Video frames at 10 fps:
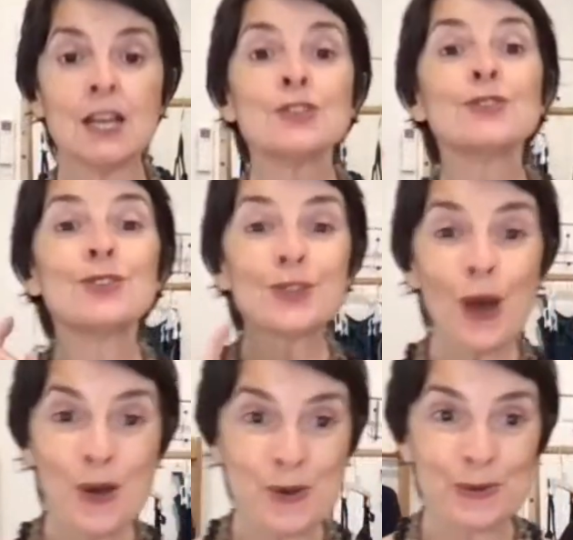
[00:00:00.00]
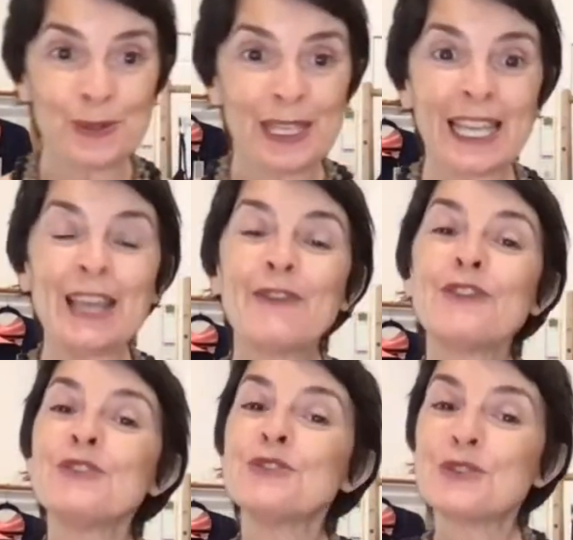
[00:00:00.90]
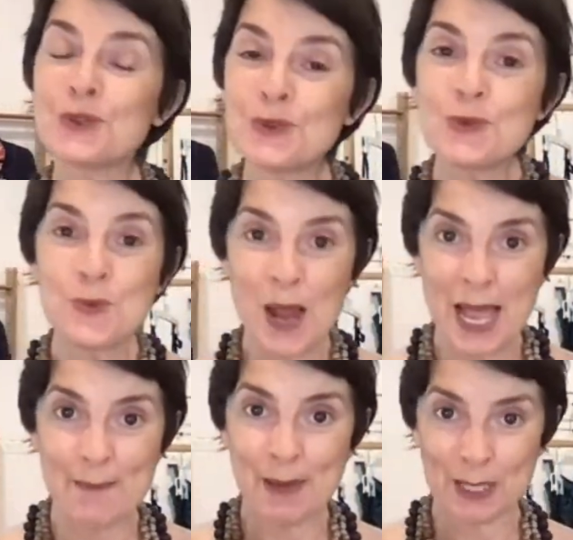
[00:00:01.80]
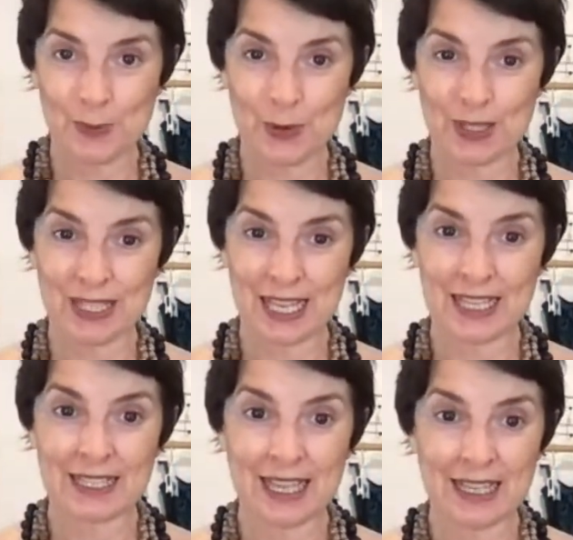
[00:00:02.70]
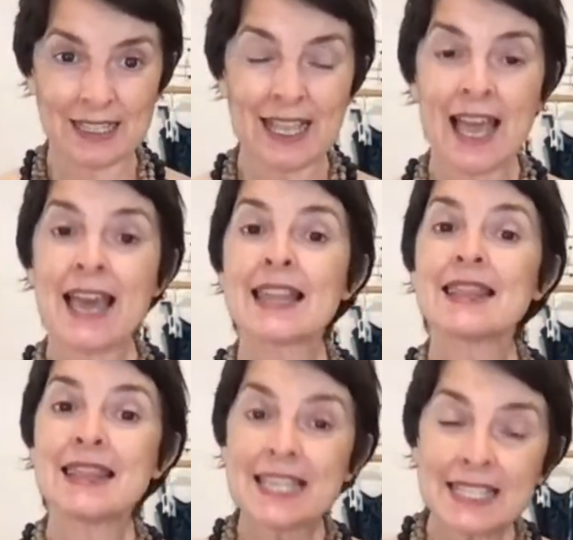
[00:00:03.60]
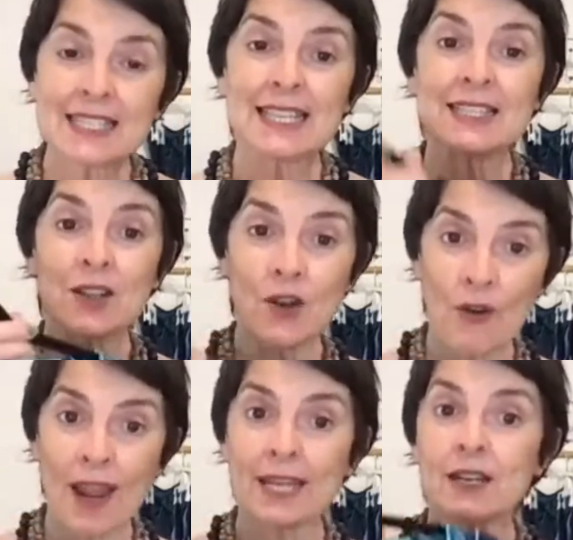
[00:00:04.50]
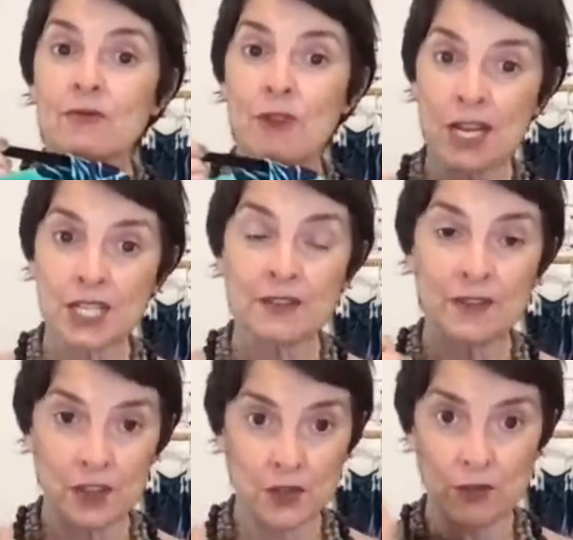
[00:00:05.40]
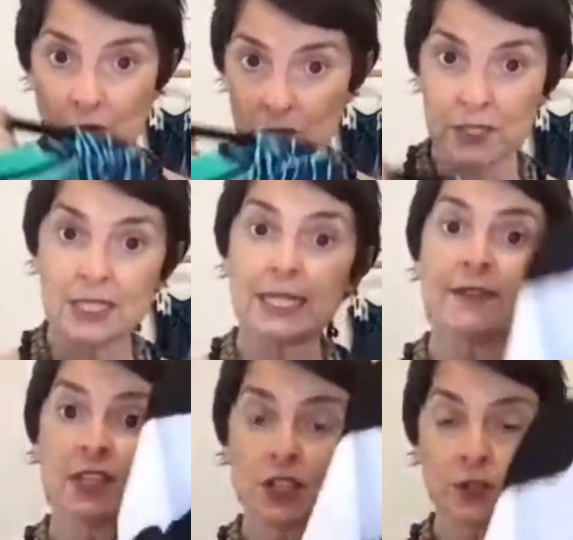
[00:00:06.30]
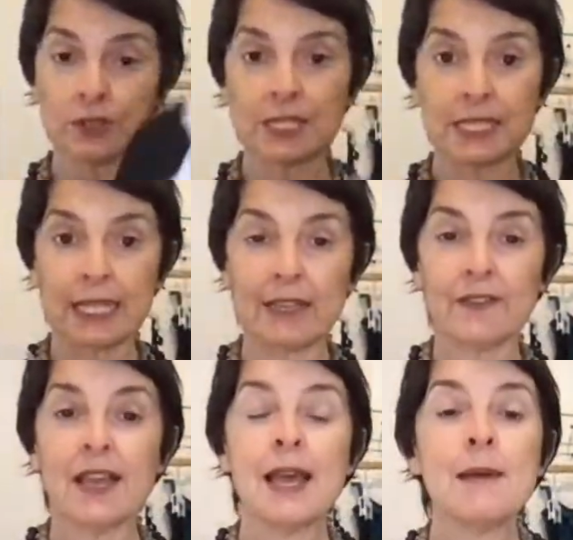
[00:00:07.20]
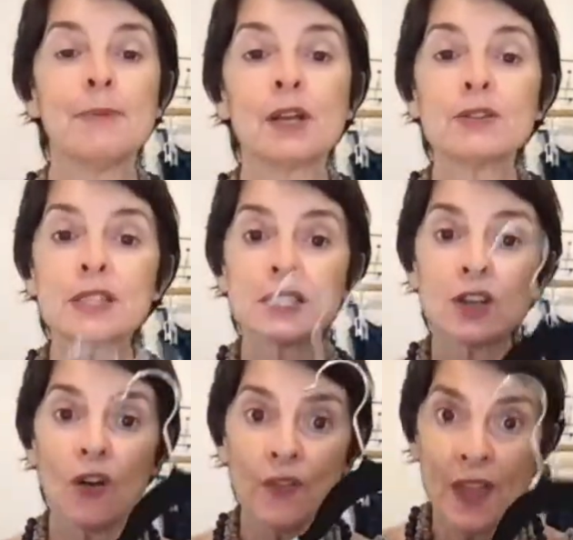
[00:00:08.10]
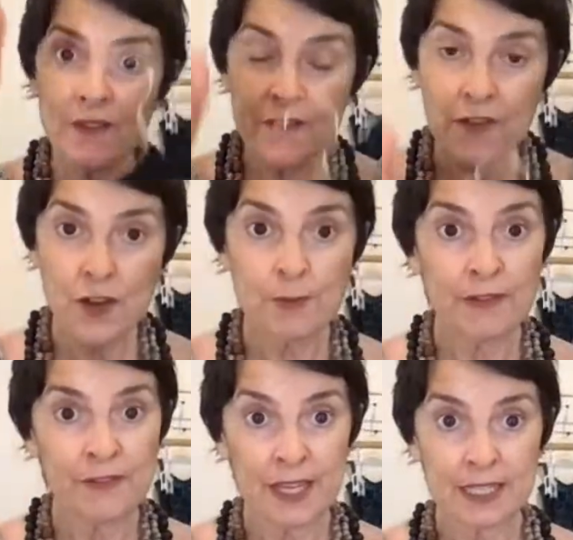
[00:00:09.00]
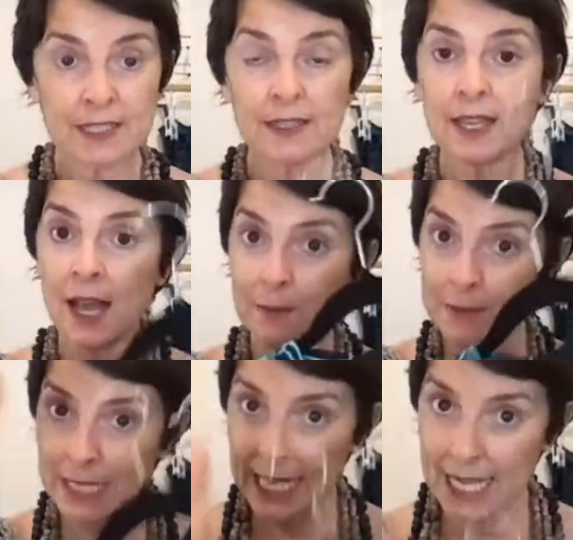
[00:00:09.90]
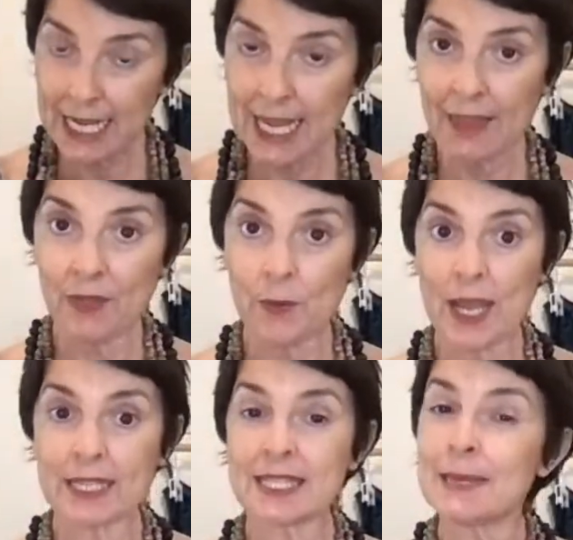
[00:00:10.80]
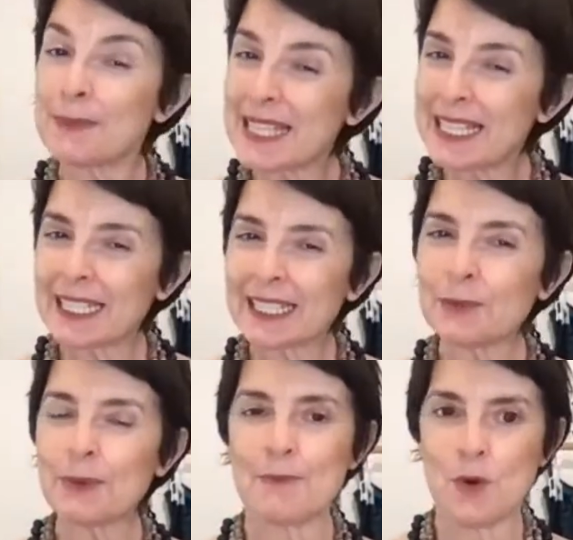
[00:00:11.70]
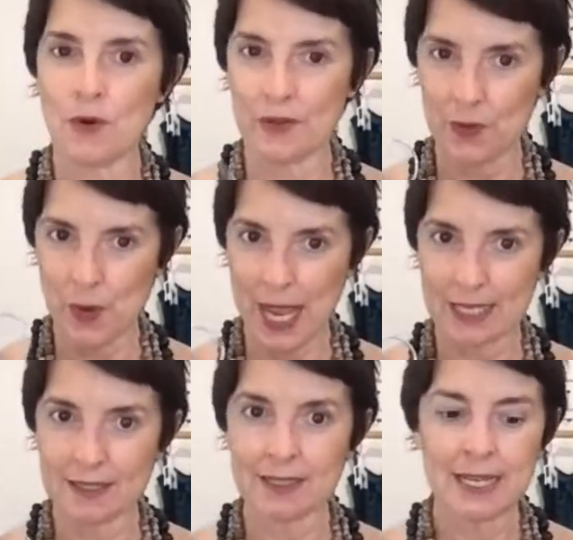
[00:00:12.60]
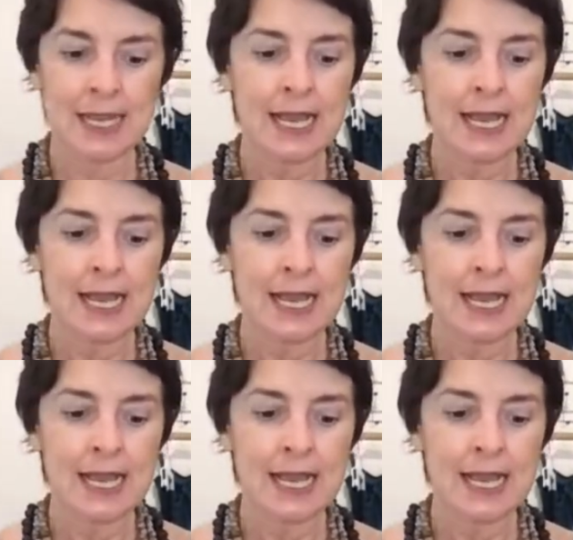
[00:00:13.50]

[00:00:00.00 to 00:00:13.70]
So if you do wear bust prostheses, this is a great rashi for you, long sleeve and short sleeve, because it's got that firmer fit, comes in at the waist, nips in a little bit more at the waist.